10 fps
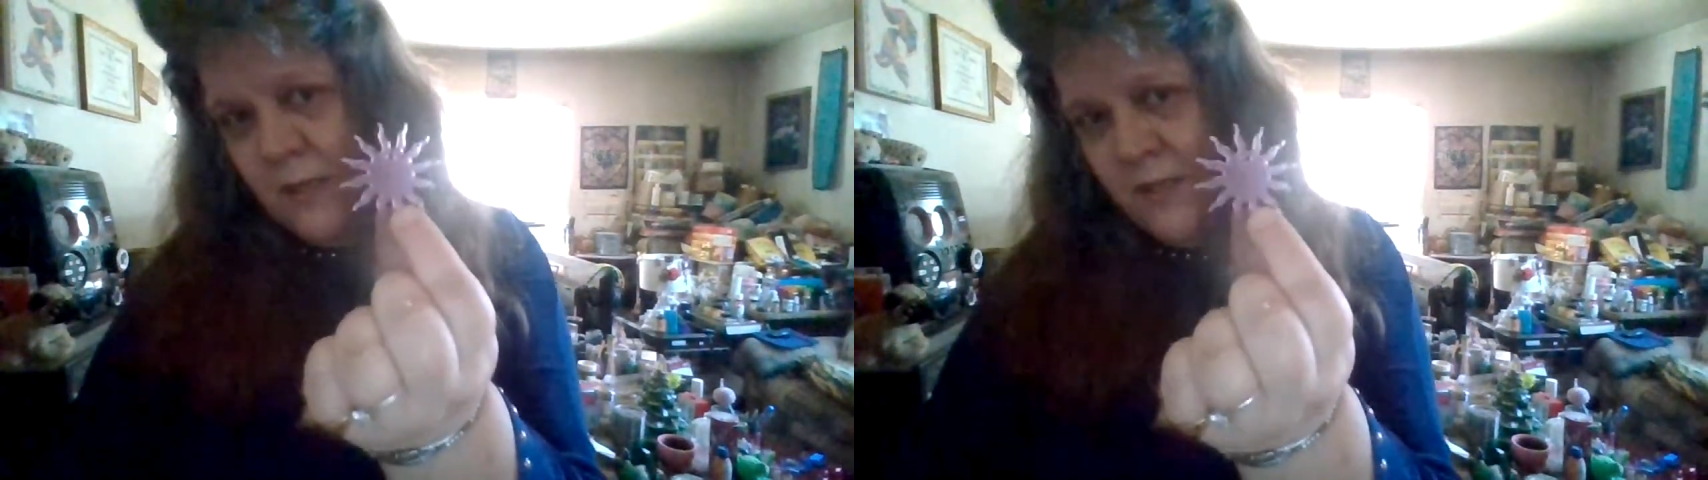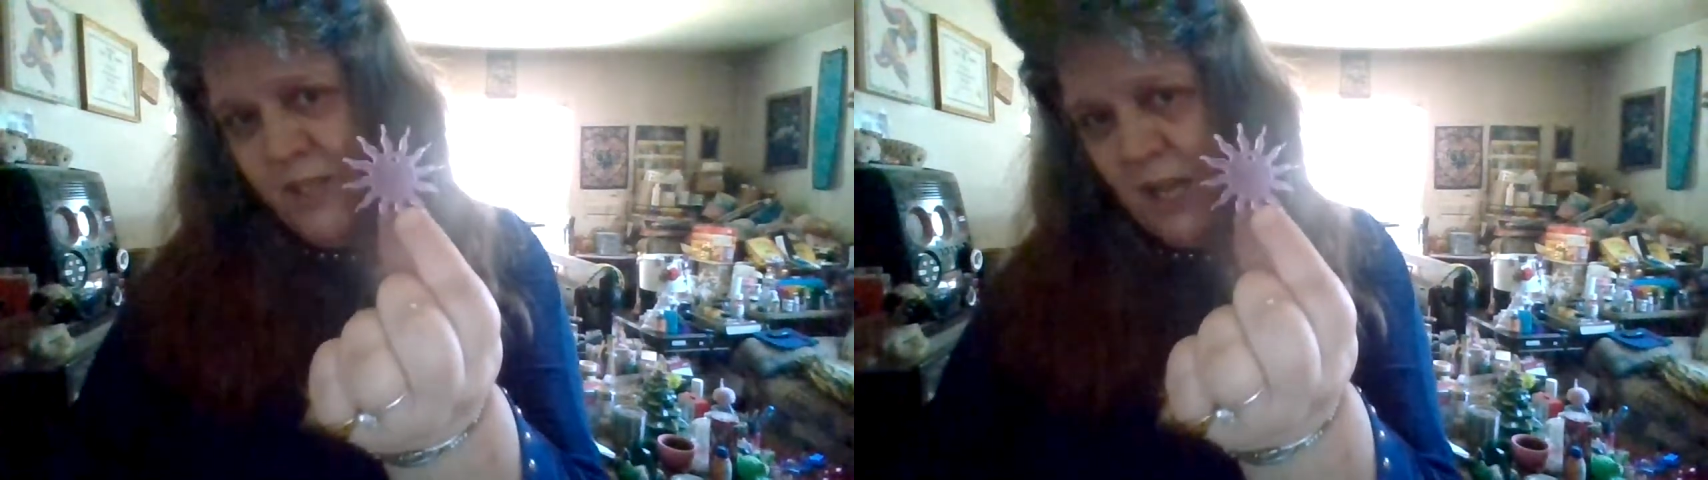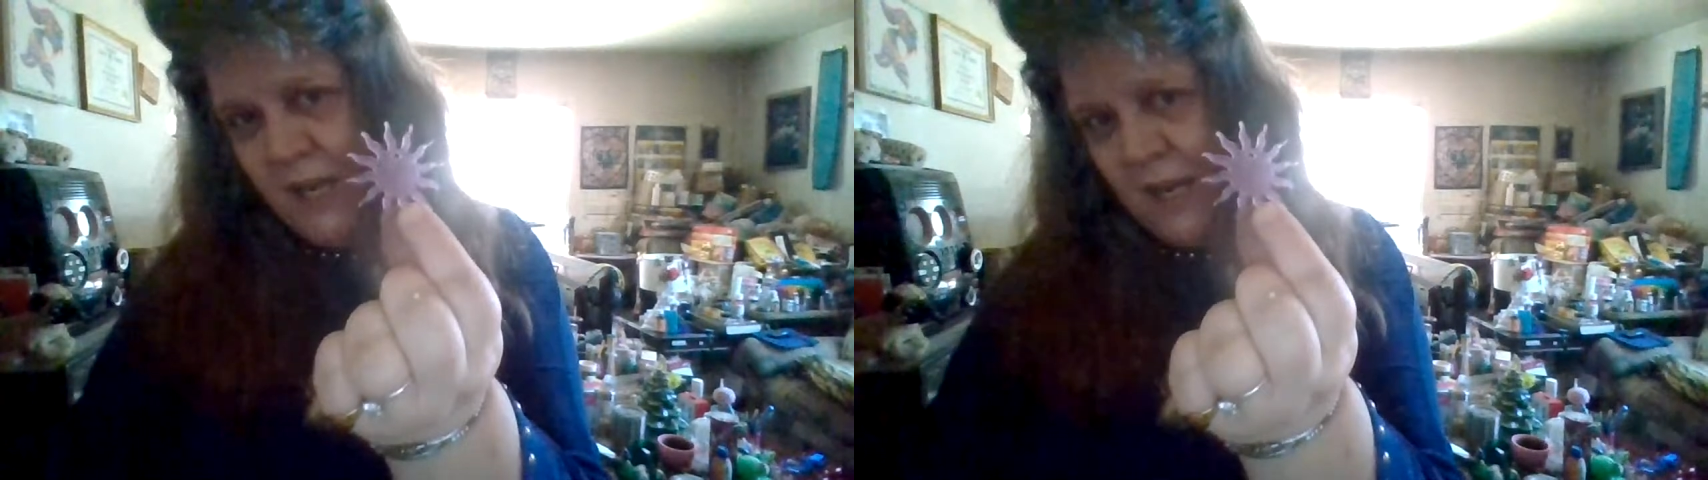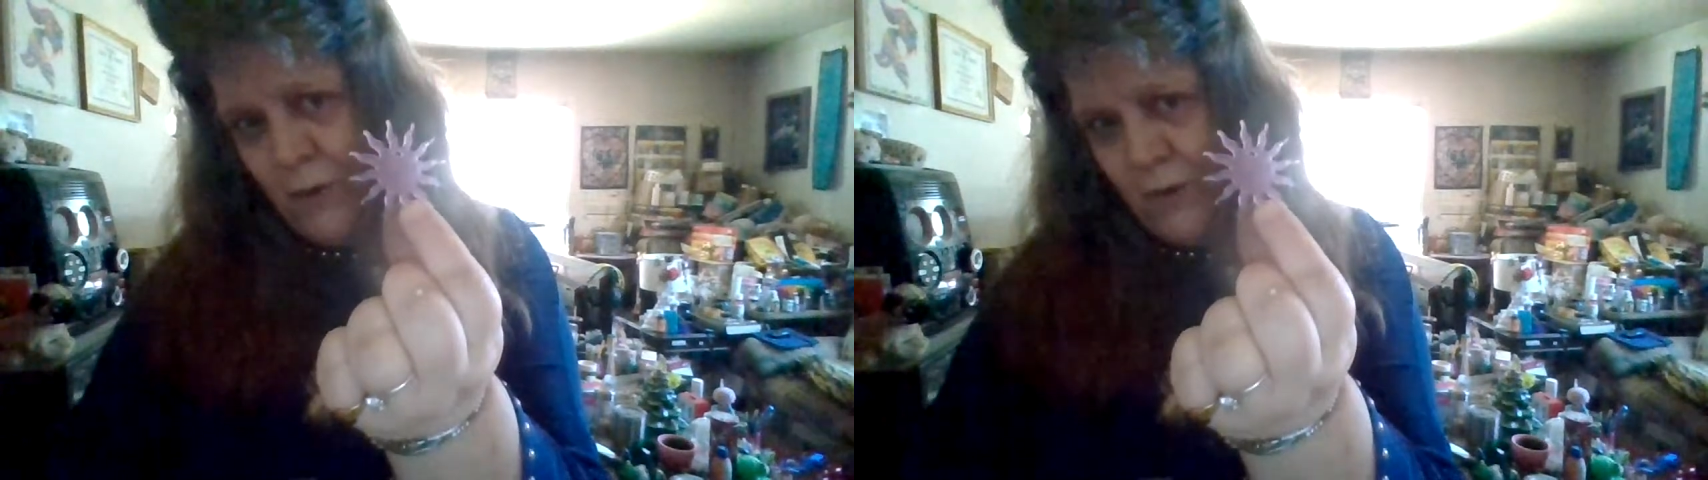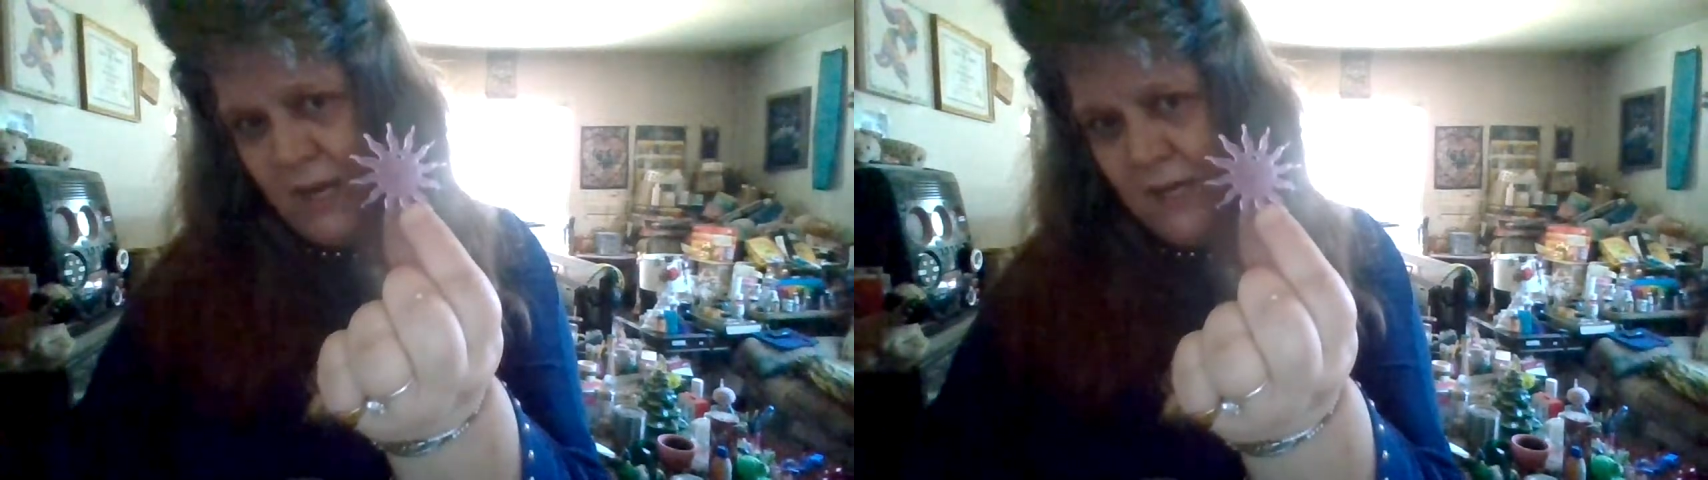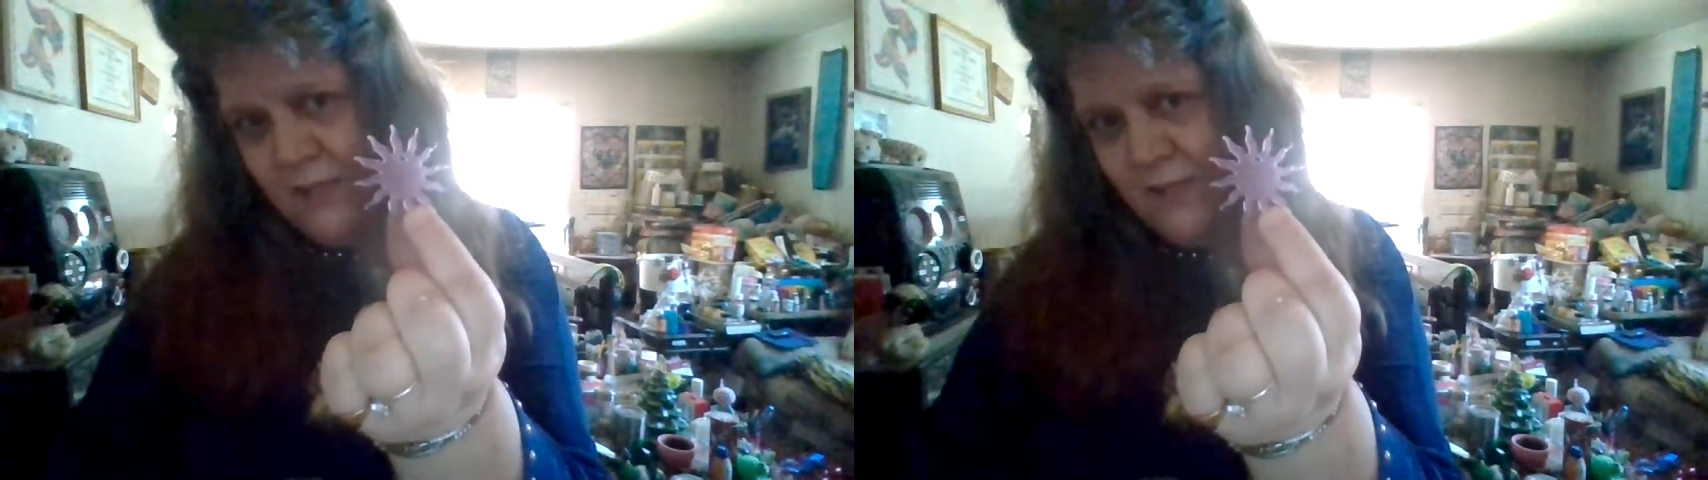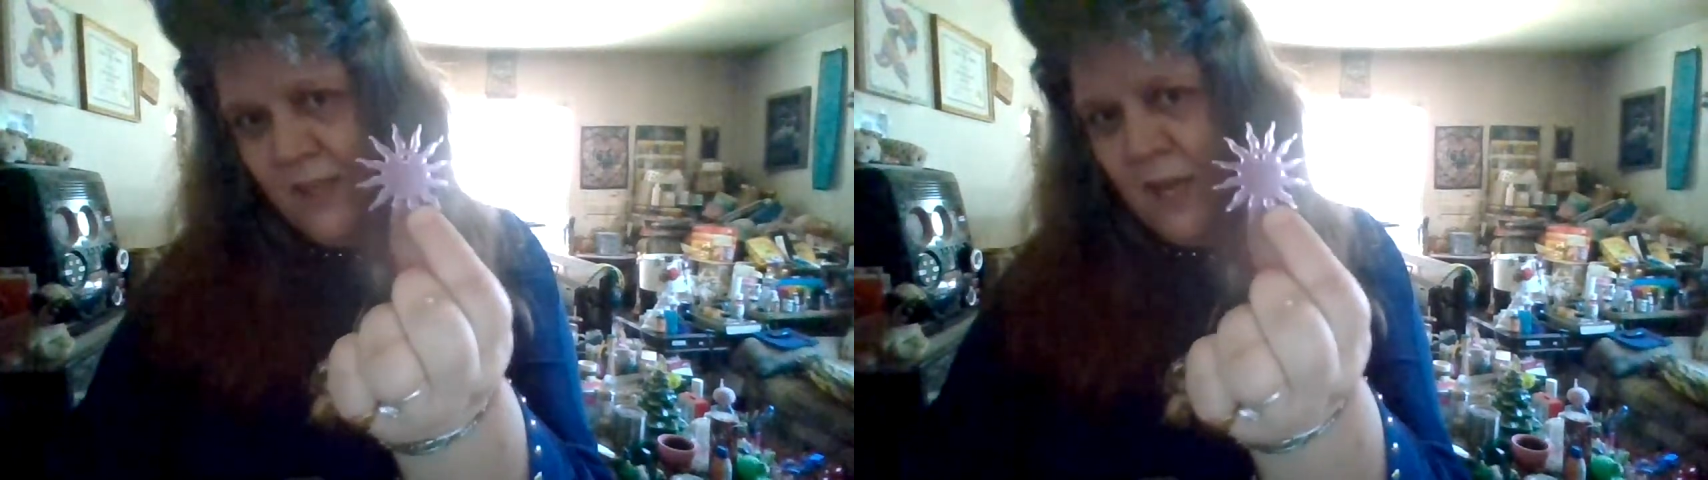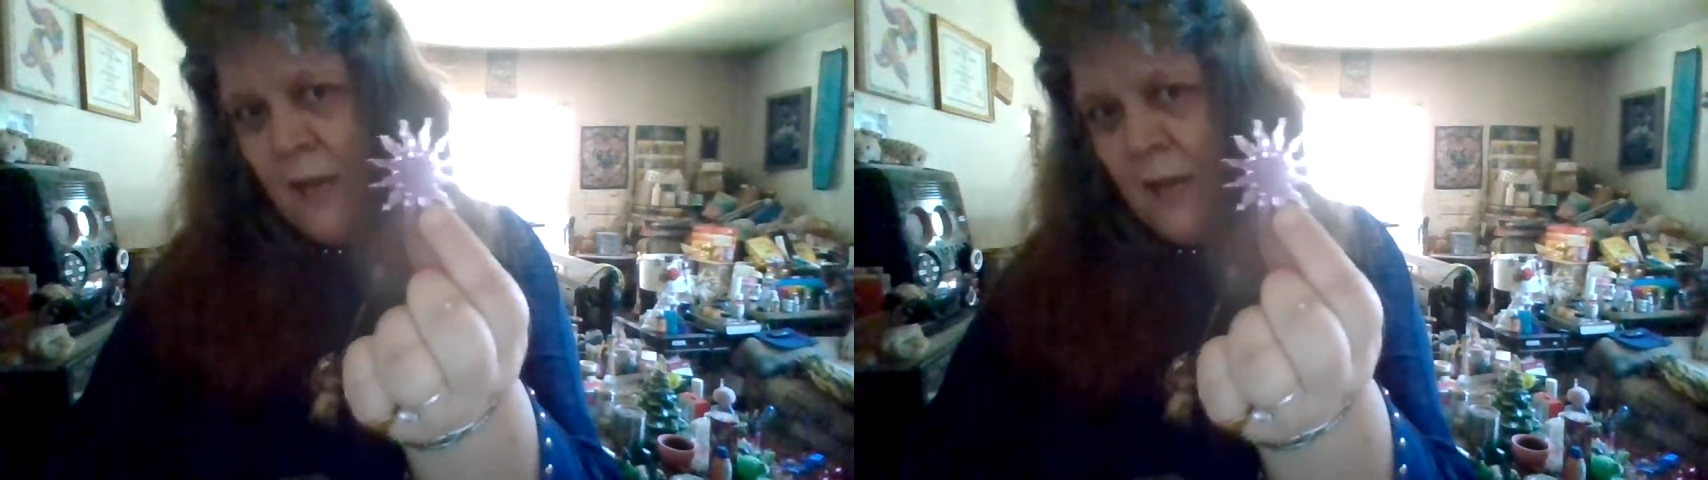sun earrings.